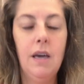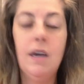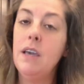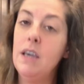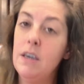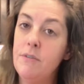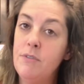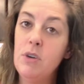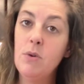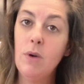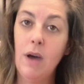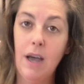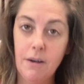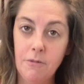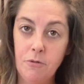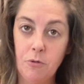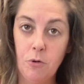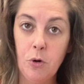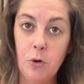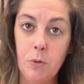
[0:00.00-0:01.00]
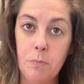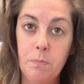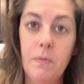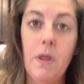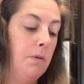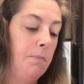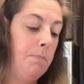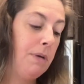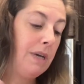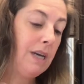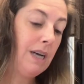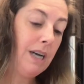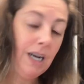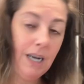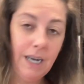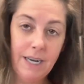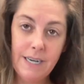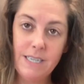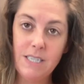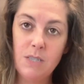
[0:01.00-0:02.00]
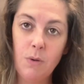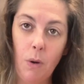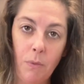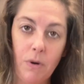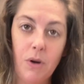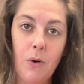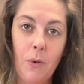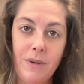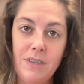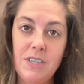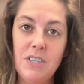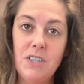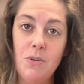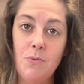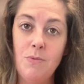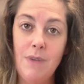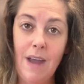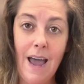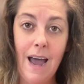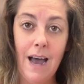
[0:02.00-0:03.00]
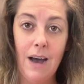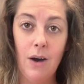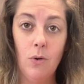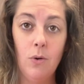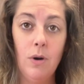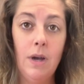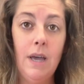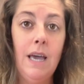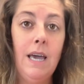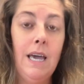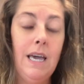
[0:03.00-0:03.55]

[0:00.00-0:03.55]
If you have room, because what we're going to do now